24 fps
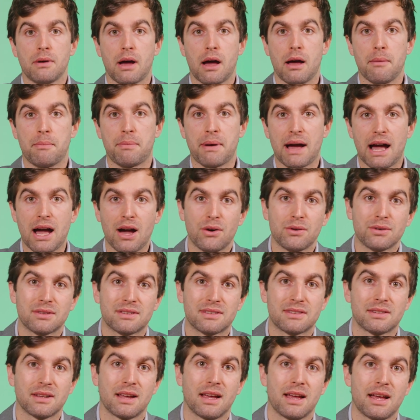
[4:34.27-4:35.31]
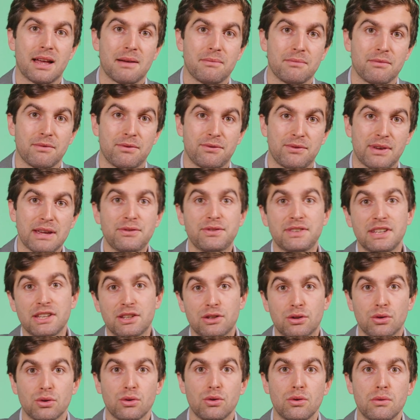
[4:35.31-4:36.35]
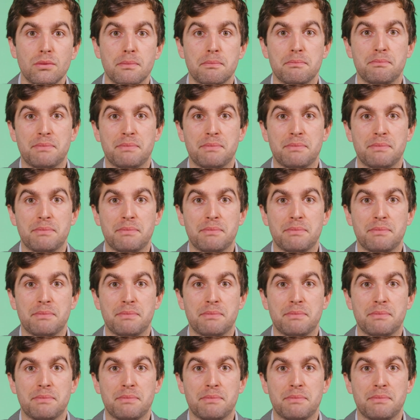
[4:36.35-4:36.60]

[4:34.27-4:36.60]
about 52